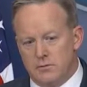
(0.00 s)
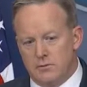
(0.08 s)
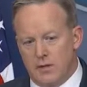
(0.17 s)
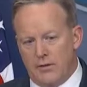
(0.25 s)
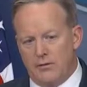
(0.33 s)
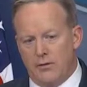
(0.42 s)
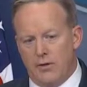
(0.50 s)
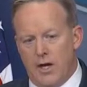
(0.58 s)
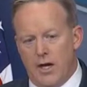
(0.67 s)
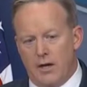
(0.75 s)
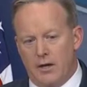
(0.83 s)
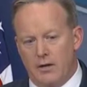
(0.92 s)
That's a little
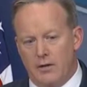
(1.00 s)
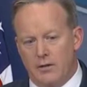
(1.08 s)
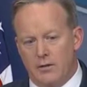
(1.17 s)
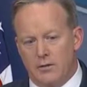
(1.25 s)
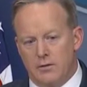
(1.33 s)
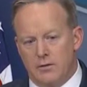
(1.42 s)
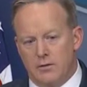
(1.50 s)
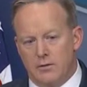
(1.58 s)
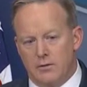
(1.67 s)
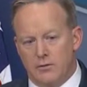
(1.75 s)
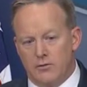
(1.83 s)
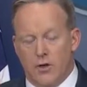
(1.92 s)
higher.
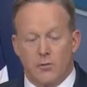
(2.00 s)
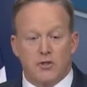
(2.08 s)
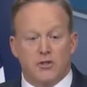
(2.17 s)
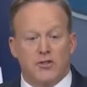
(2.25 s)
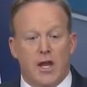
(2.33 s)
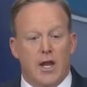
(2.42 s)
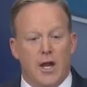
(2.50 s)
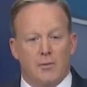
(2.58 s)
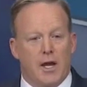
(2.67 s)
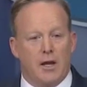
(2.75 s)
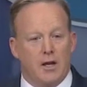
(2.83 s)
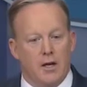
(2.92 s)
So I'm just saying,
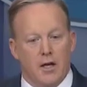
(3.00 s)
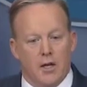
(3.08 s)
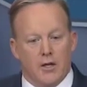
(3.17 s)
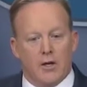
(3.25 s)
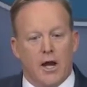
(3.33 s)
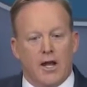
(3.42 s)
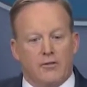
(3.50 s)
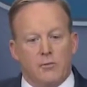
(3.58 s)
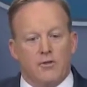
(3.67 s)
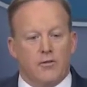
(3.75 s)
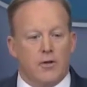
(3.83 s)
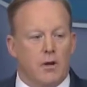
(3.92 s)
you're asking
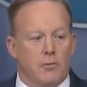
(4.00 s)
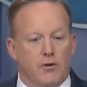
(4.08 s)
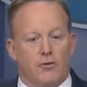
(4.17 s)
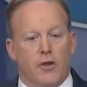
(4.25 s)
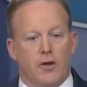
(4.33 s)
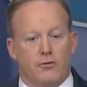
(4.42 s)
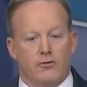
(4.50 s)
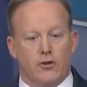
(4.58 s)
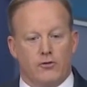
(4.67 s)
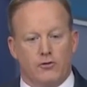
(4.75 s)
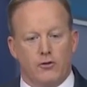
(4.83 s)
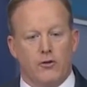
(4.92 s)
me for numbers. There's
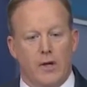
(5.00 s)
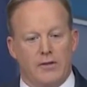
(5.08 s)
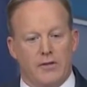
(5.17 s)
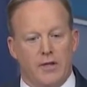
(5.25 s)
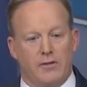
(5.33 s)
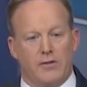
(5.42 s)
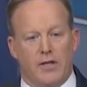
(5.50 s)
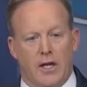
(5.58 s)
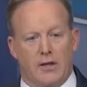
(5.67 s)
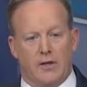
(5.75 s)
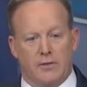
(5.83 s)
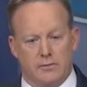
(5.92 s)
just two entities
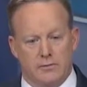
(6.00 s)
together.